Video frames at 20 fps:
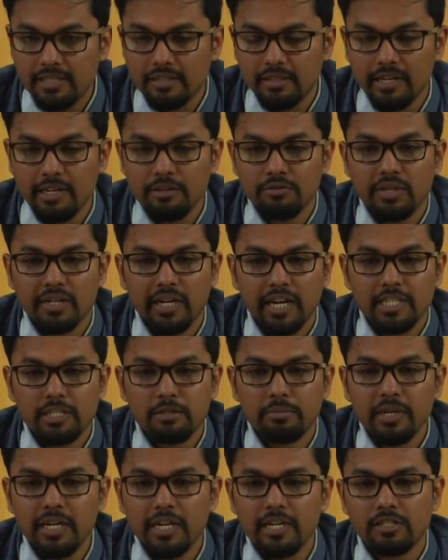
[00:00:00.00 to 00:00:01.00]
the user
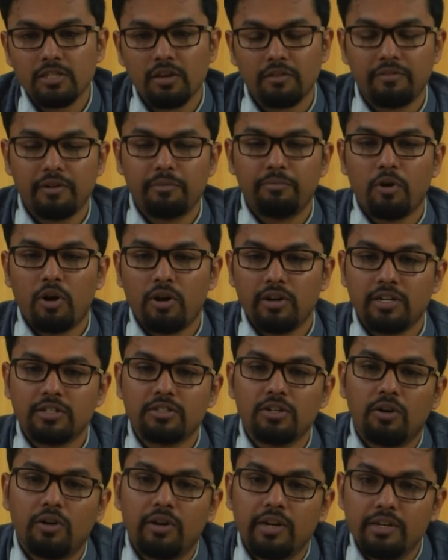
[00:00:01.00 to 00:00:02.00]
experience of a
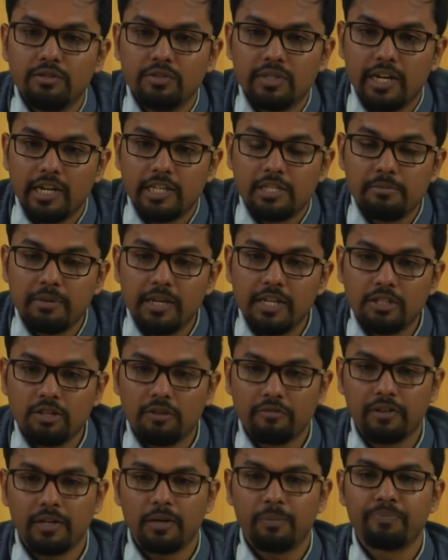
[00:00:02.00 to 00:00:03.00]
product or user experience
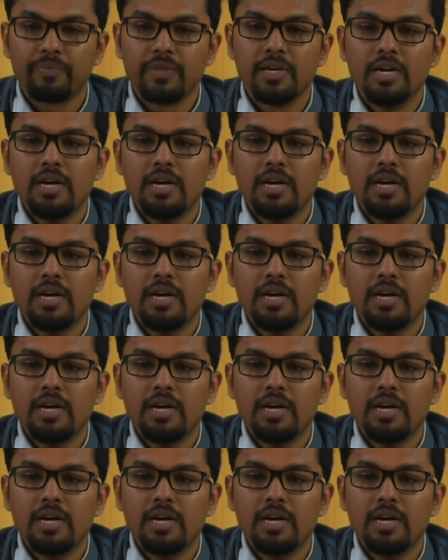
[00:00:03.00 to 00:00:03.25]
of a